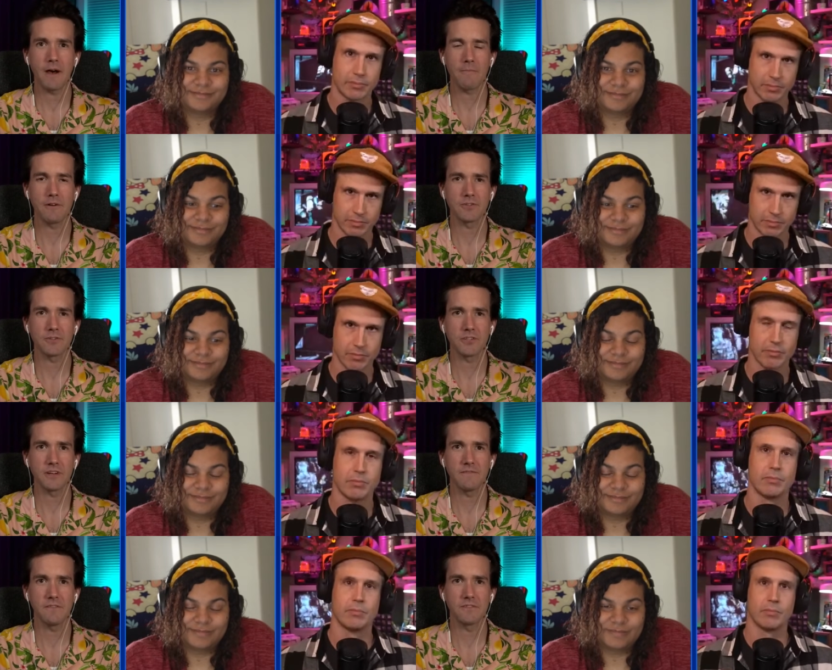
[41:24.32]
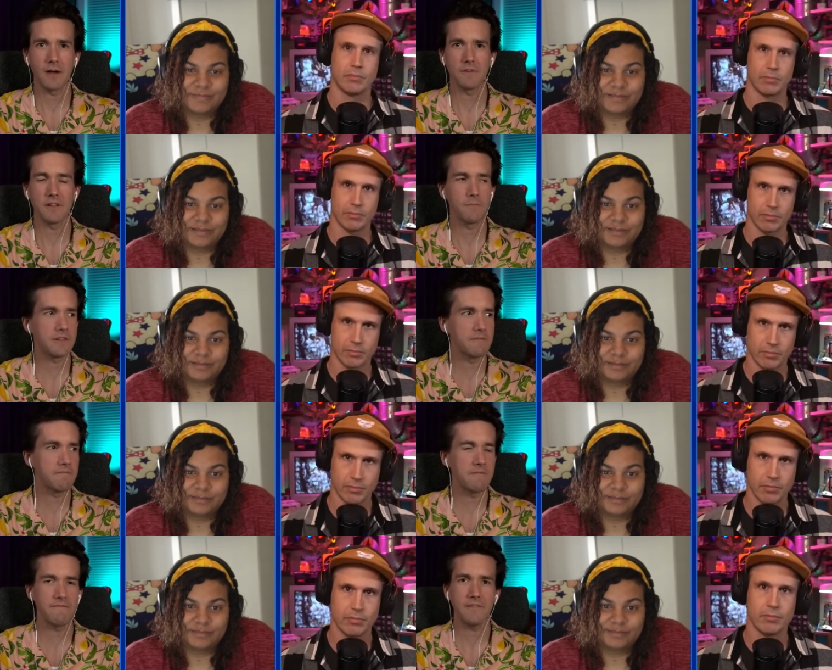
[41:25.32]
Speaker 1: pop culture stuff they've dropped in there. But
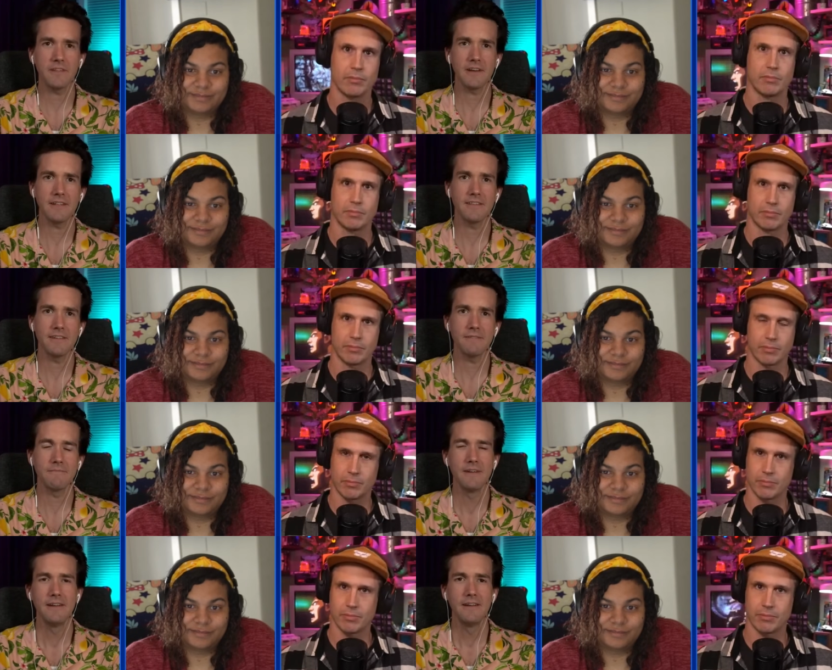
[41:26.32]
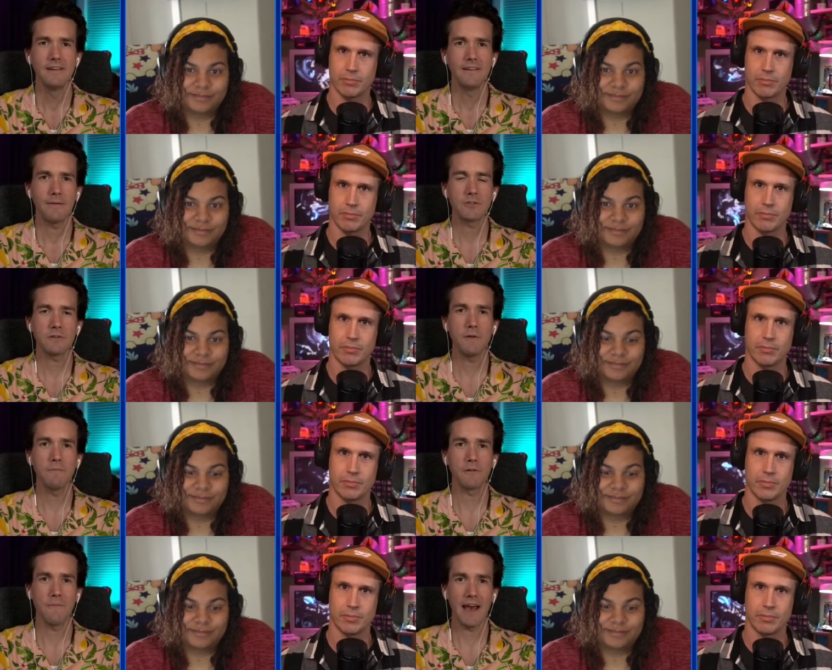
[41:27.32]
I'm sure
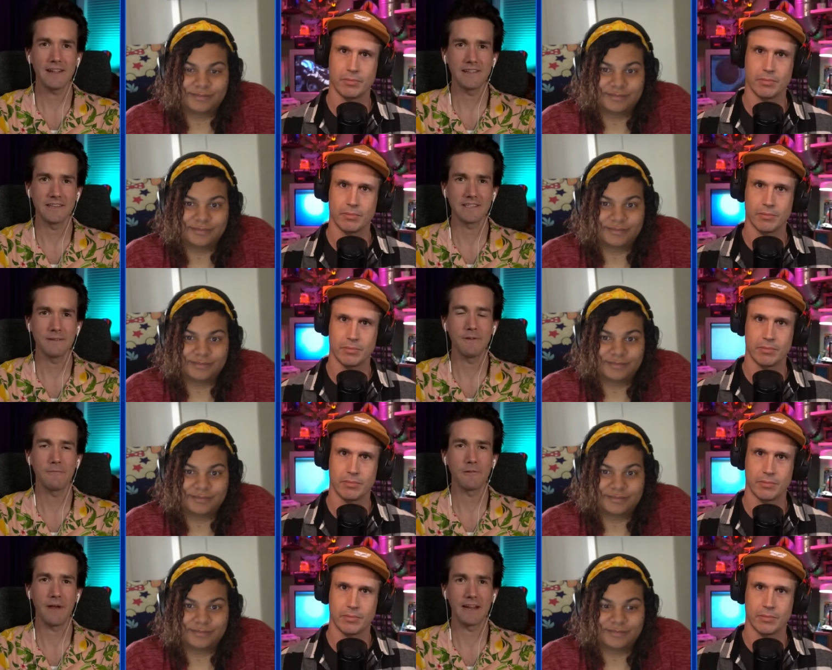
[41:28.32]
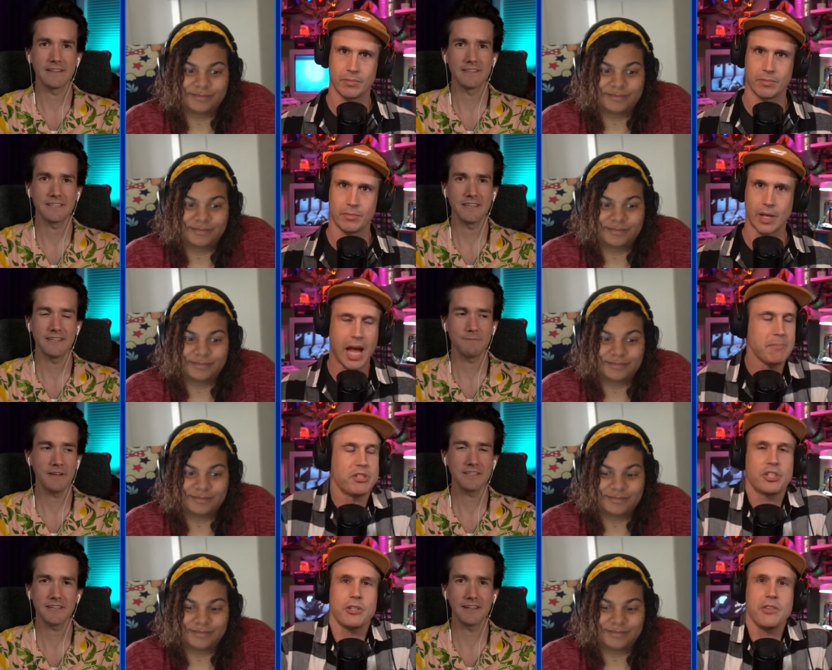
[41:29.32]
people are mad at this. Some people are mad at this. I'm
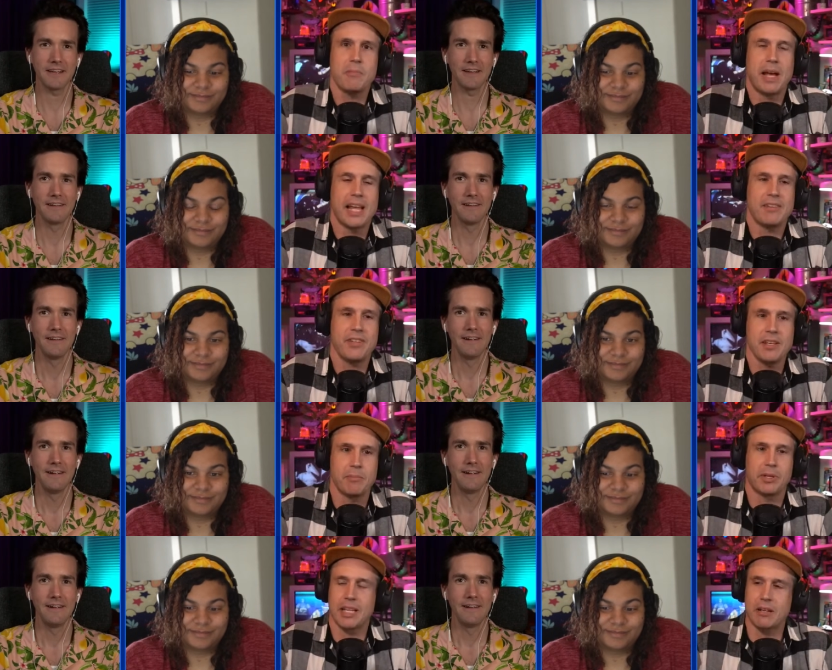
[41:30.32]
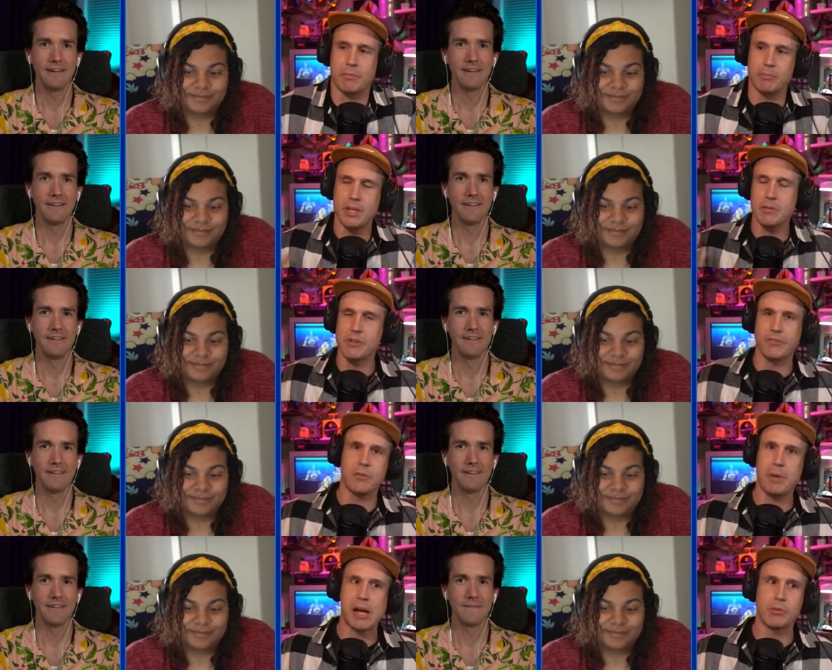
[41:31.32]
Speaker 2: sure they're mad at it, but like me and my
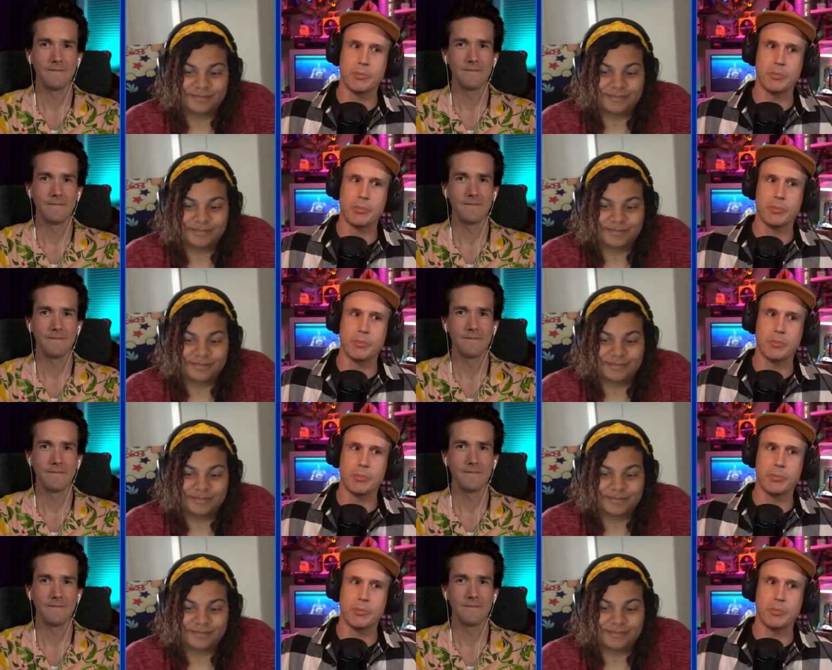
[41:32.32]
friend Matt